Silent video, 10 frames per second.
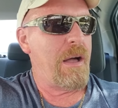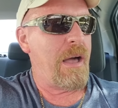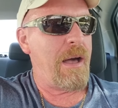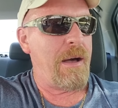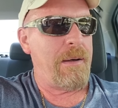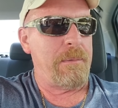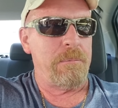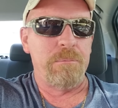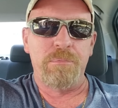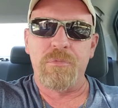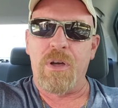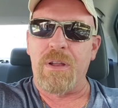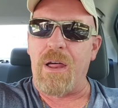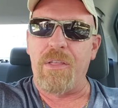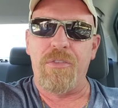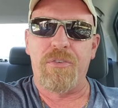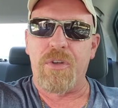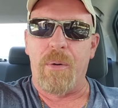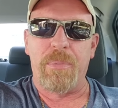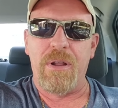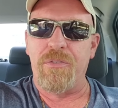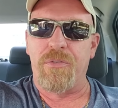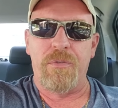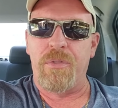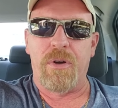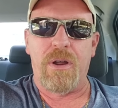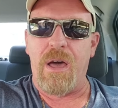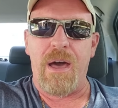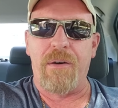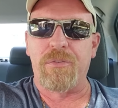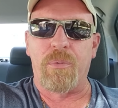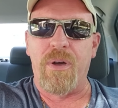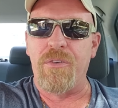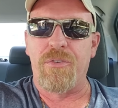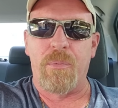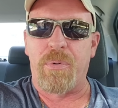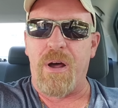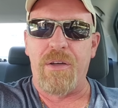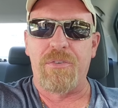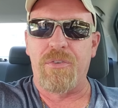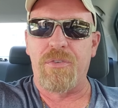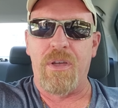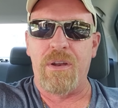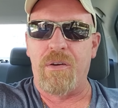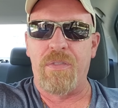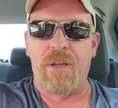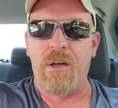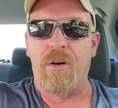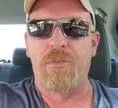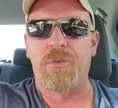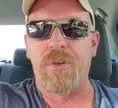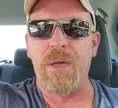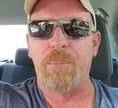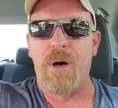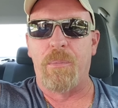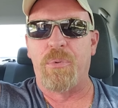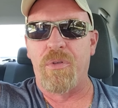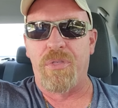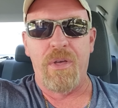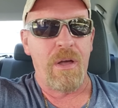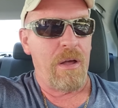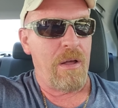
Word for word: and a lot of these companies, they're going to have to raise their prices and everything else to keep up with